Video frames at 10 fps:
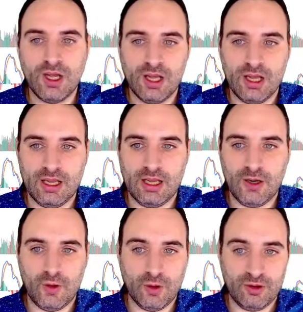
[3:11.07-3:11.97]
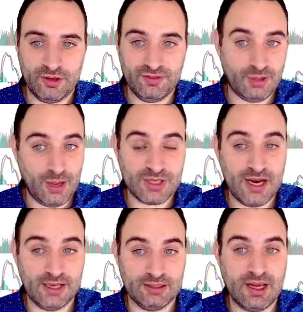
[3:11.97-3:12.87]
or even perhaps
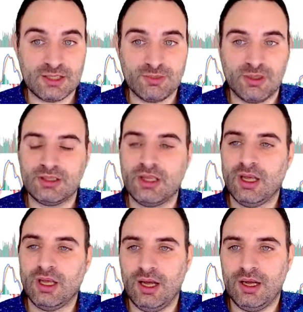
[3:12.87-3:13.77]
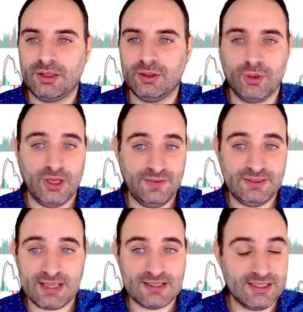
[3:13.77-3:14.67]
higher, it does, but if it
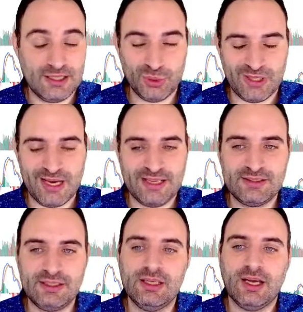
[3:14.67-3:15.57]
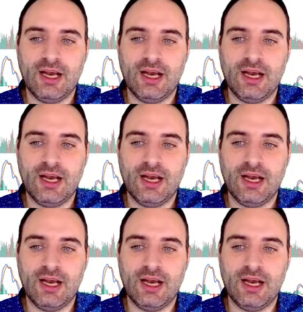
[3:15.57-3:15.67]
doesn't get to 90,